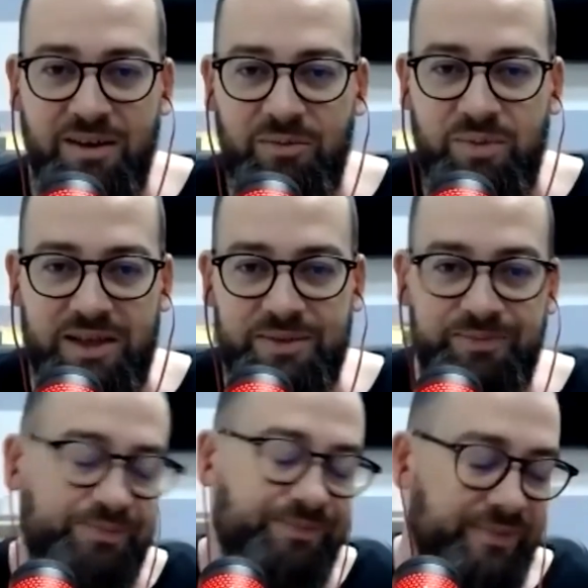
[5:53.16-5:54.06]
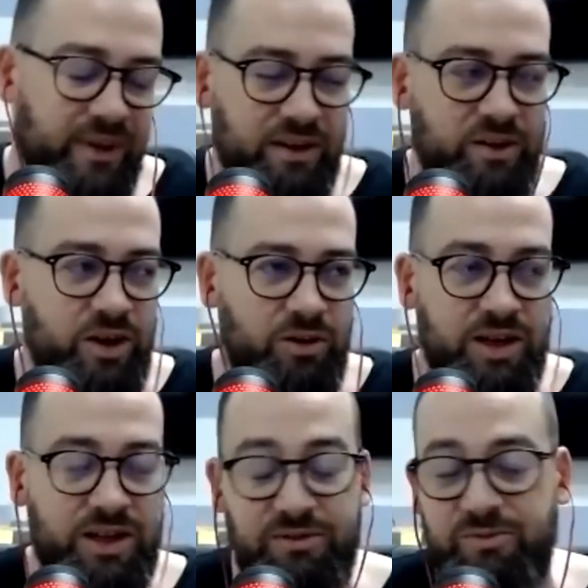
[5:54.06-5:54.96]
but you know
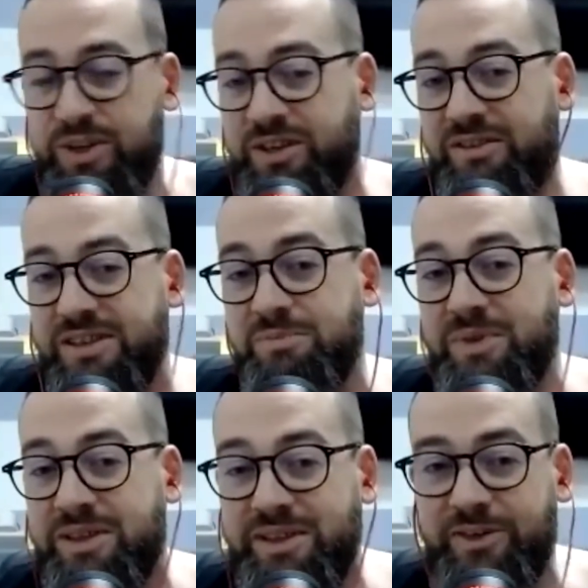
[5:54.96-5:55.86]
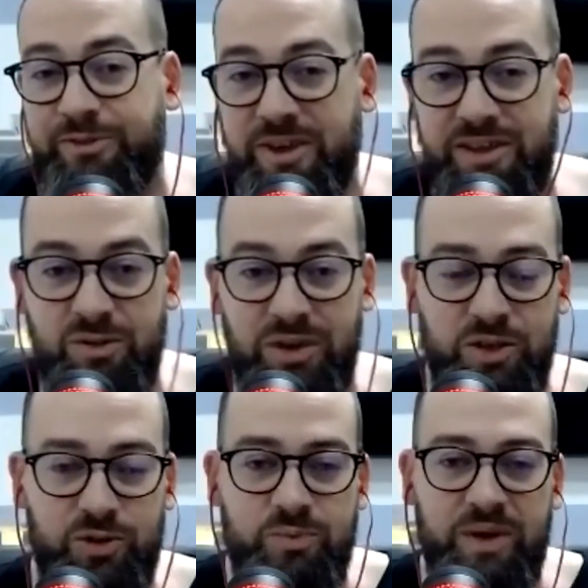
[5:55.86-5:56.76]
like twitter is a bit different you
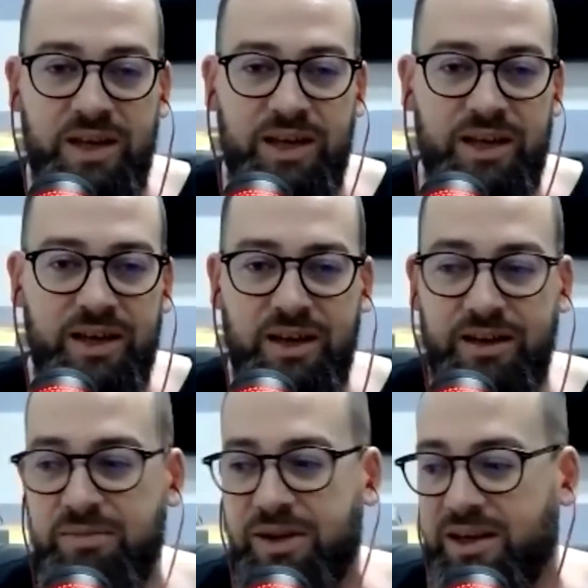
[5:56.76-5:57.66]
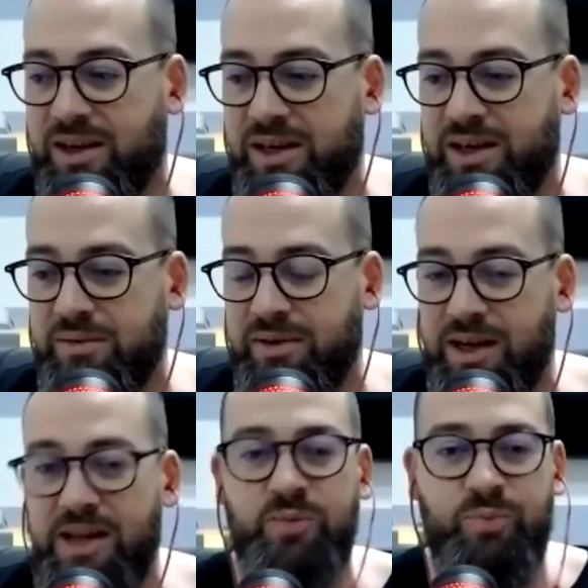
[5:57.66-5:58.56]
need to be uh,
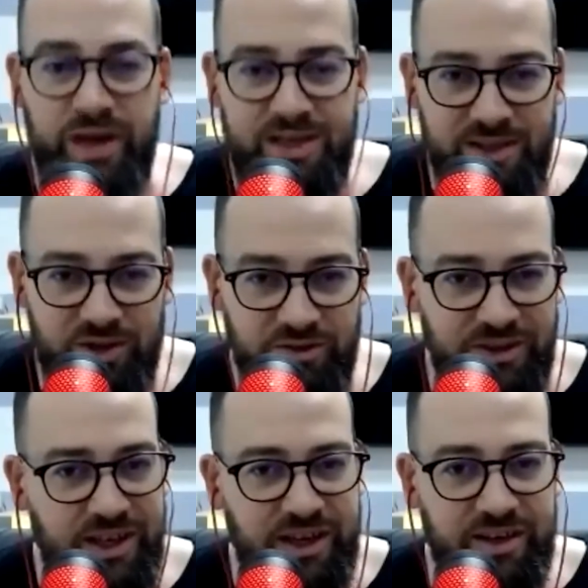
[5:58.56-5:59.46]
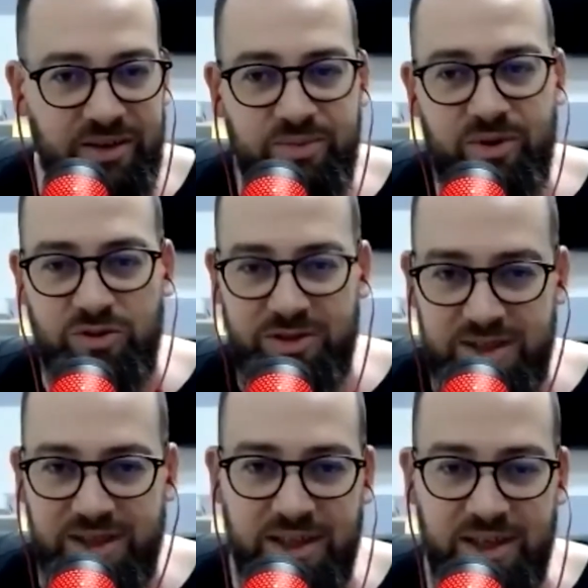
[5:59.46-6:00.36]
present over there
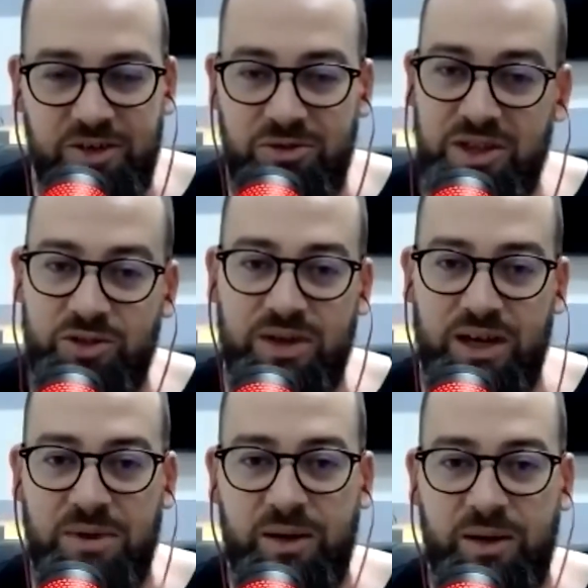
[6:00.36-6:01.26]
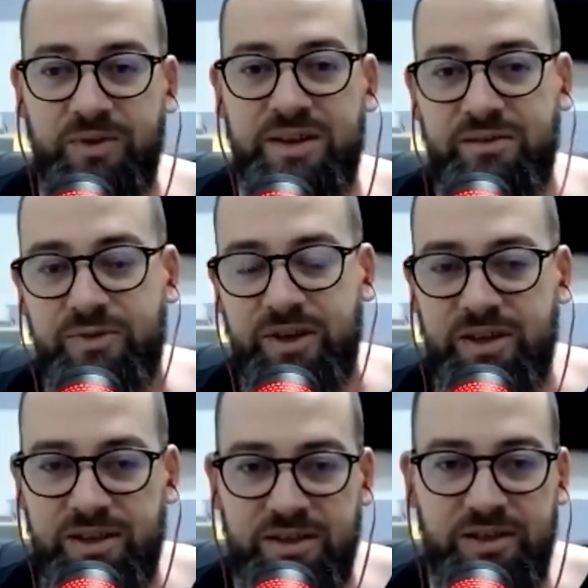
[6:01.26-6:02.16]
constantly you need to come up with with
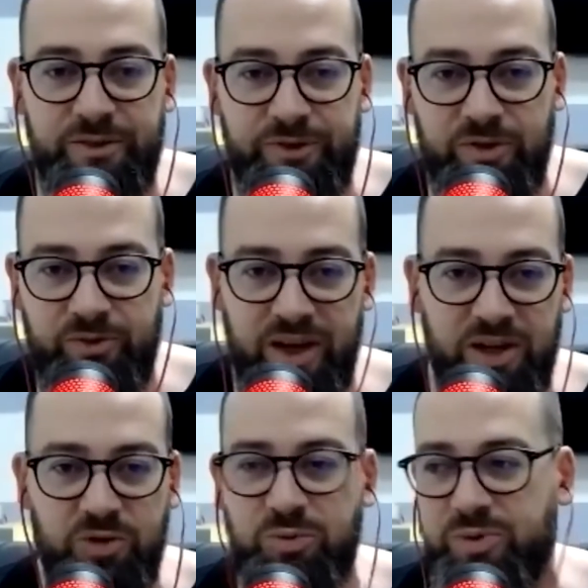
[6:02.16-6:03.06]
different way to